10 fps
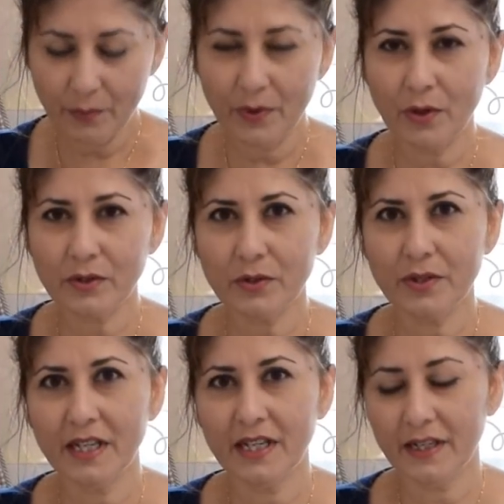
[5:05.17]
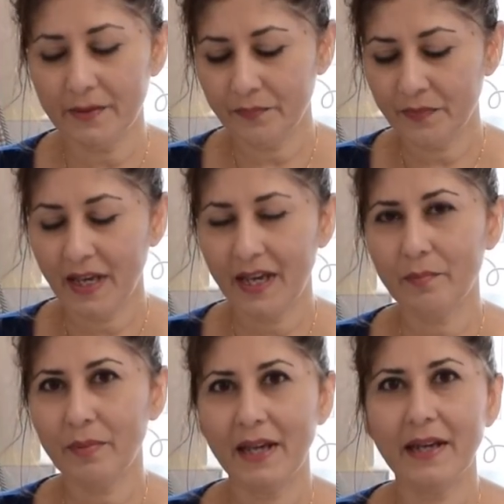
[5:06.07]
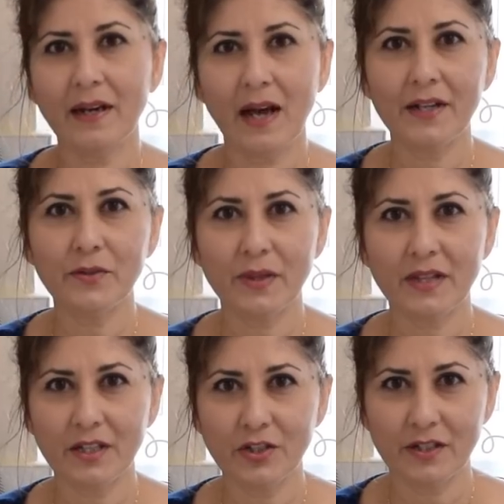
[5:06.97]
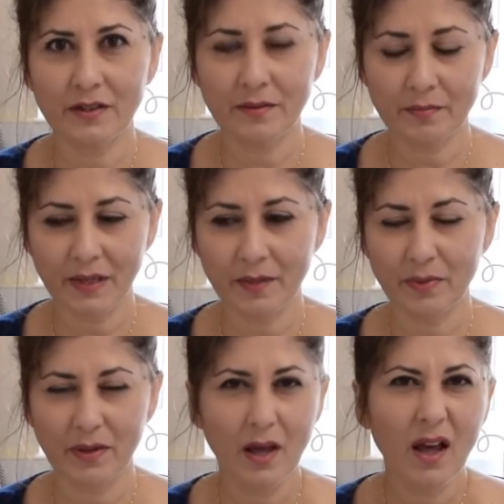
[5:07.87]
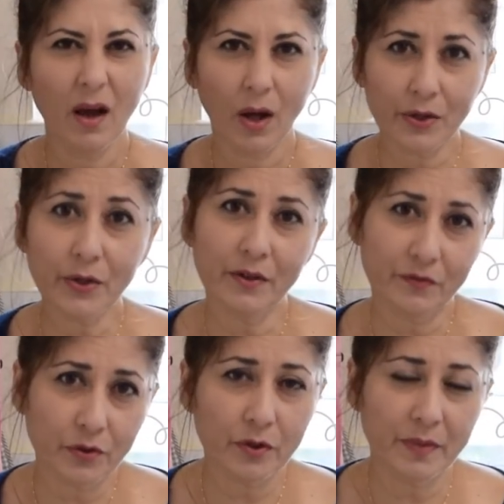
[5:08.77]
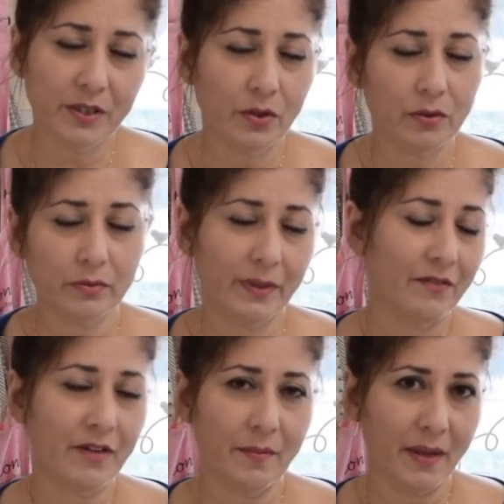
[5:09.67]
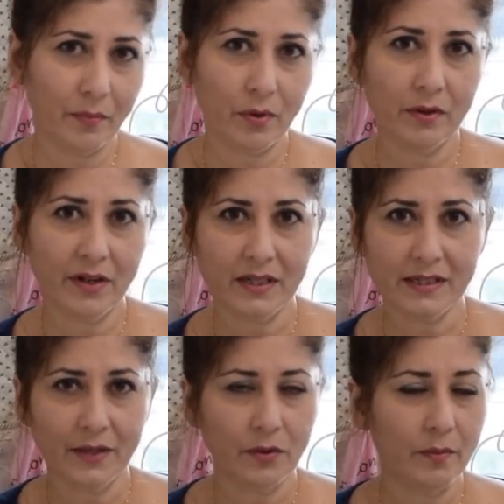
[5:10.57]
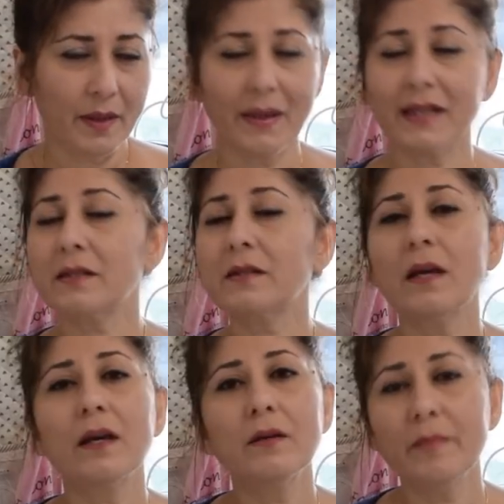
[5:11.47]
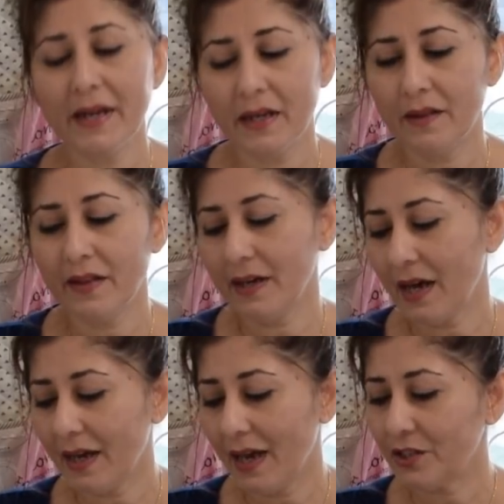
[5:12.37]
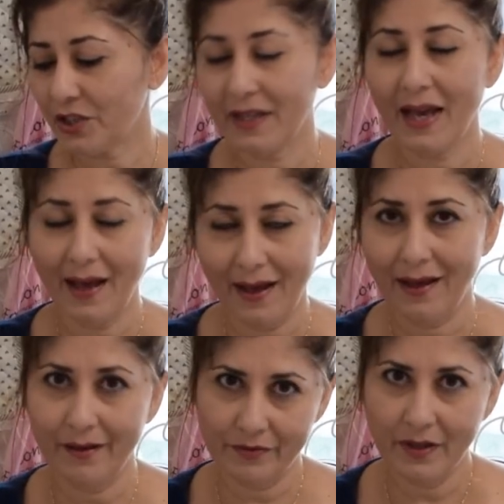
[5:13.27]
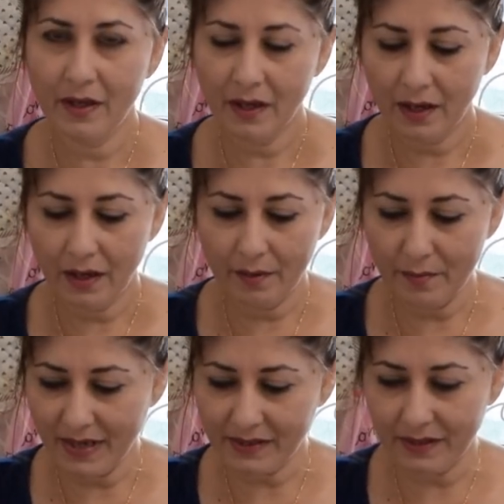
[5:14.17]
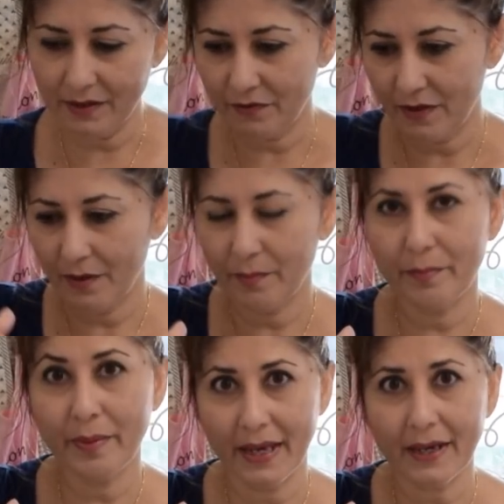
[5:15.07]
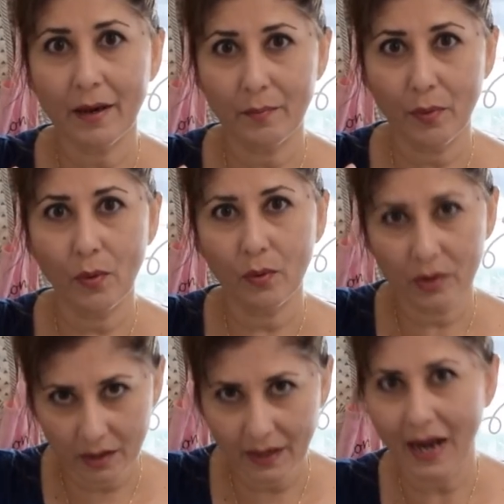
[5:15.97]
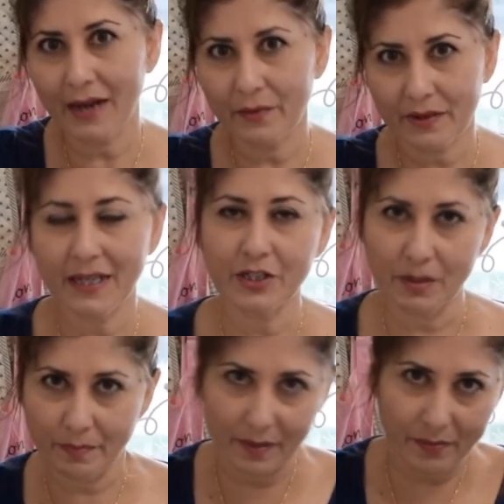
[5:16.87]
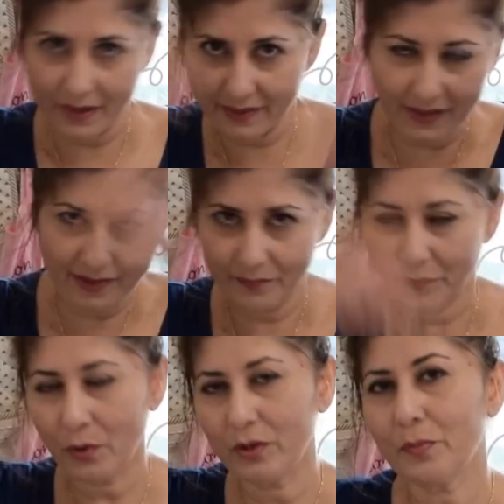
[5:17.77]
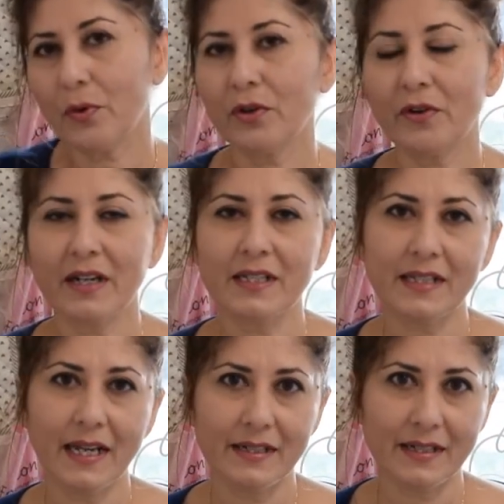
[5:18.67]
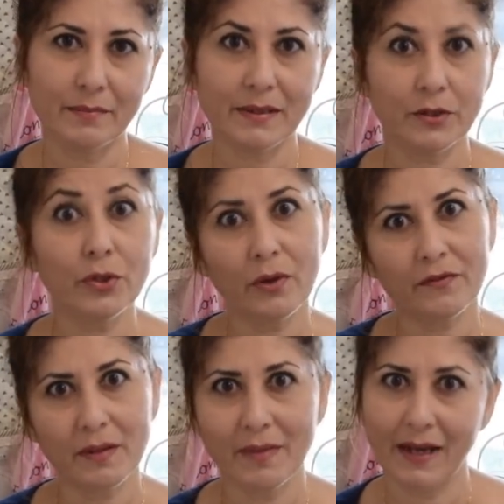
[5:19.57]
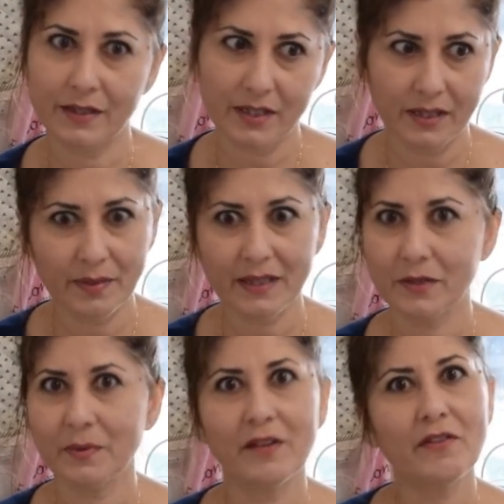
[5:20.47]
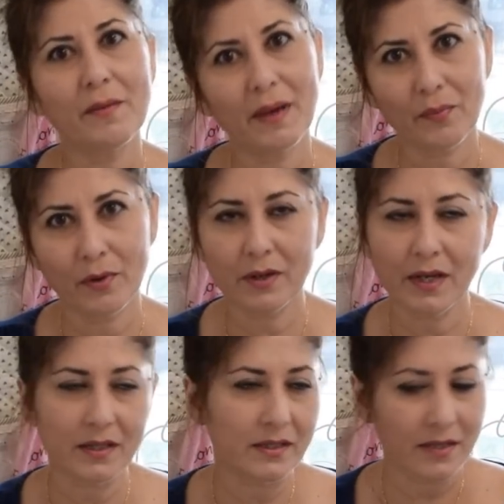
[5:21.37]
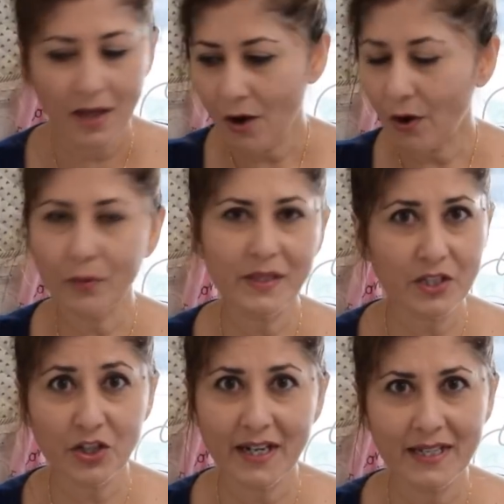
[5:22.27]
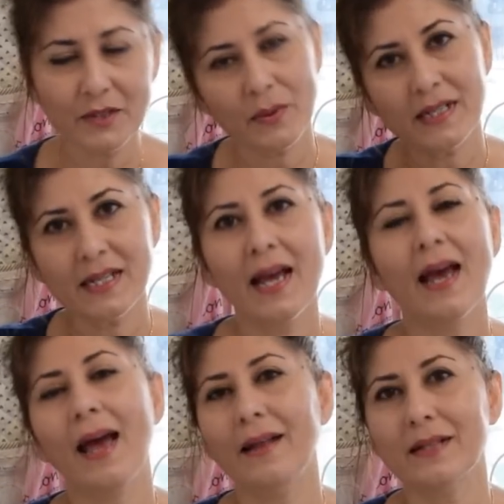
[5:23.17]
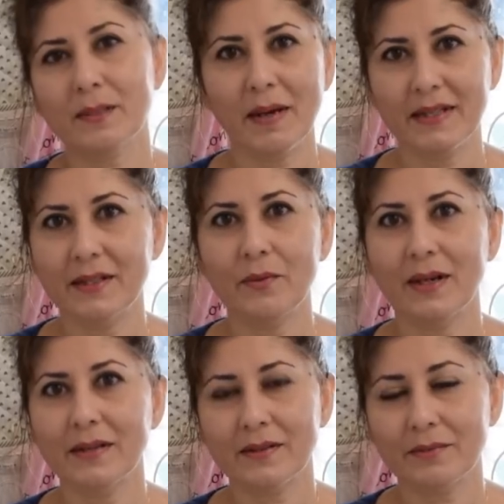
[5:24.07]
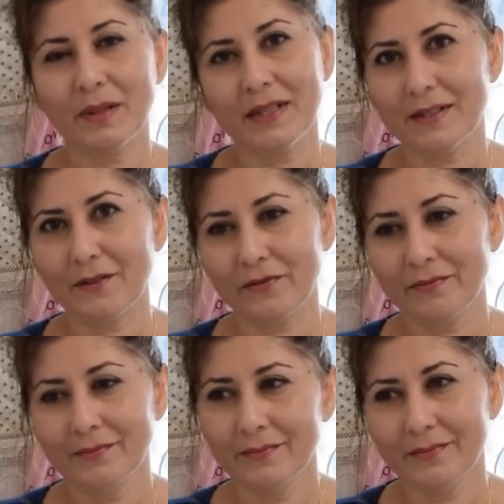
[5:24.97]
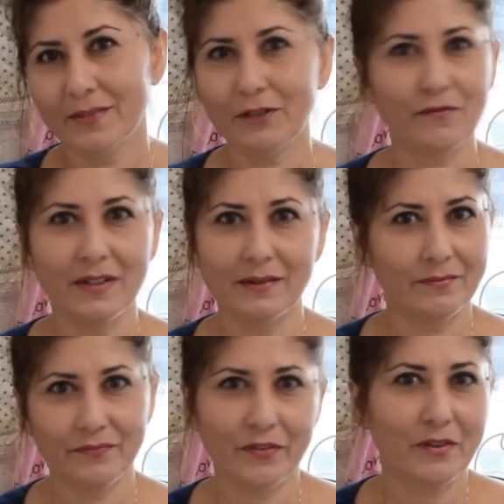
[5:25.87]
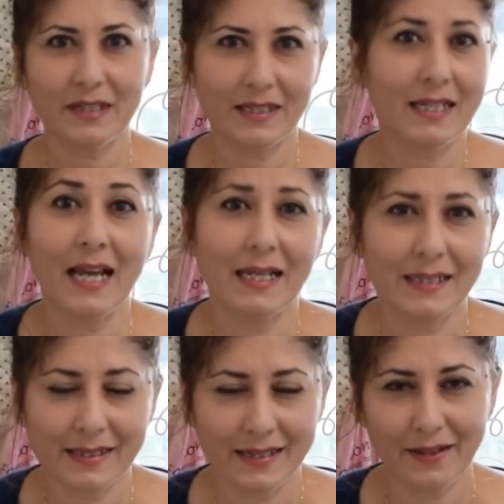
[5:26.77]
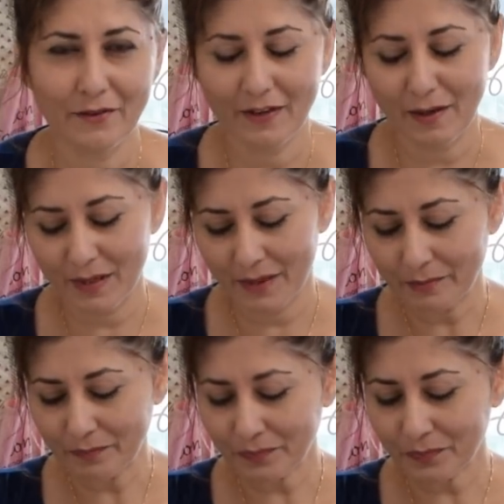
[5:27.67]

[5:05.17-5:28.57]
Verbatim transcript: We also need a plate lined with kitchen paper. Although if truth be told, whenever I make prawn crackers at home, I make so many that I actually have a massive, big bowl lined with kitchen paper, and then all the prawn crackers get dumped. Two of them actually, because whenever I make prawn crackers, always the Chinese ones and the spicy ones because of different tastes in the family.